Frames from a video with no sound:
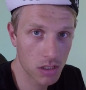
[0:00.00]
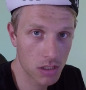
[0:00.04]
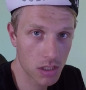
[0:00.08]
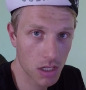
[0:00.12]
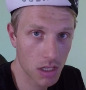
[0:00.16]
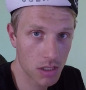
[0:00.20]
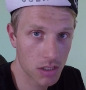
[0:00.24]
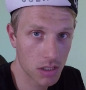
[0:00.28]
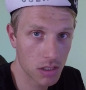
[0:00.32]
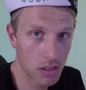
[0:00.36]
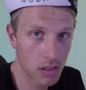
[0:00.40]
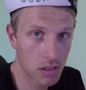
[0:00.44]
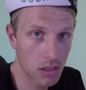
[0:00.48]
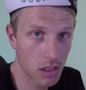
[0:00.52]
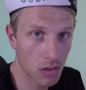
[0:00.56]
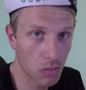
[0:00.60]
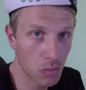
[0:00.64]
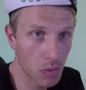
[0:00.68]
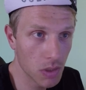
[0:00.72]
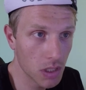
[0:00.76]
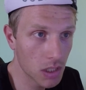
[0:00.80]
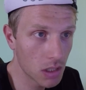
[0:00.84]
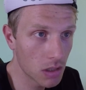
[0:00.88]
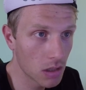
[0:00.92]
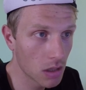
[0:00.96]
sessions a
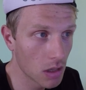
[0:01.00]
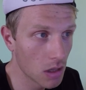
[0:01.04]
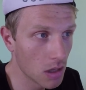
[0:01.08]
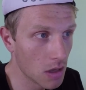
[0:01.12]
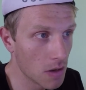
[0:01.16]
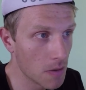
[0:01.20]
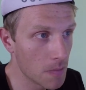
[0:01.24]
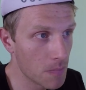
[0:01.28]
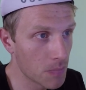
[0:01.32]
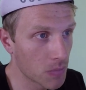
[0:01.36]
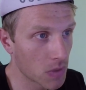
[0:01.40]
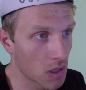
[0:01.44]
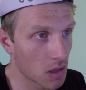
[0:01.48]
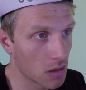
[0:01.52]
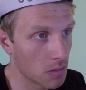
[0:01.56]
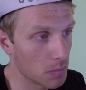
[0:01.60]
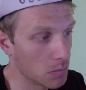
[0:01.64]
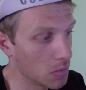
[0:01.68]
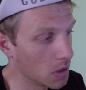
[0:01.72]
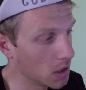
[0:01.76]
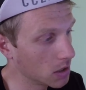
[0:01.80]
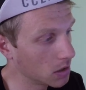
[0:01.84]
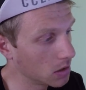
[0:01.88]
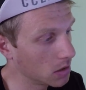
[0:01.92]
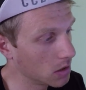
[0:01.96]
week,
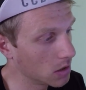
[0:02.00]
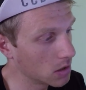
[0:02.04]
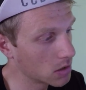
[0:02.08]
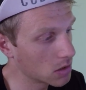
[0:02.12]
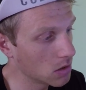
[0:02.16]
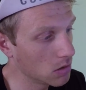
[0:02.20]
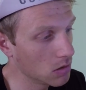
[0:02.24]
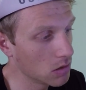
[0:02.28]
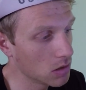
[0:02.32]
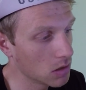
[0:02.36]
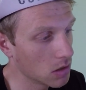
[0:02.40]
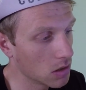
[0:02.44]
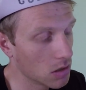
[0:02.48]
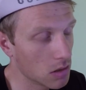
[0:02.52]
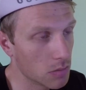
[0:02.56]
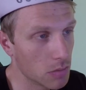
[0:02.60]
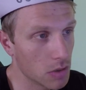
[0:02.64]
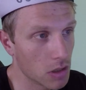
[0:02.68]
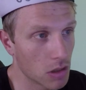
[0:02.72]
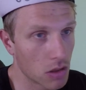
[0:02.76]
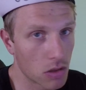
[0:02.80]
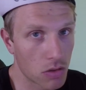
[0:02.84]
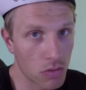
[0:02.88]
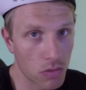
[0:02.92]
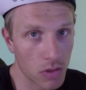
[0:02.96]
but there's only going to
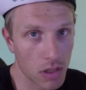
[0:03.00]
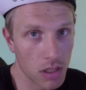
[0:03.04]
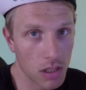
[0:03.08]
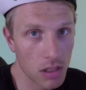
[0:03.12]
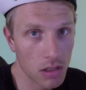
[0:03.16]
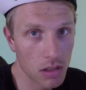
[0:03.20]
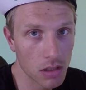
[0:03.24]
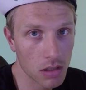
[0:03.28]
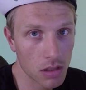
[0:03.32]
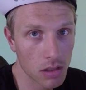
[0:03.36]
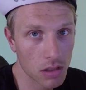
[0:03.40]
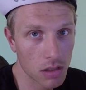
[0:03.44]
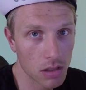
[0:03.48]
be 3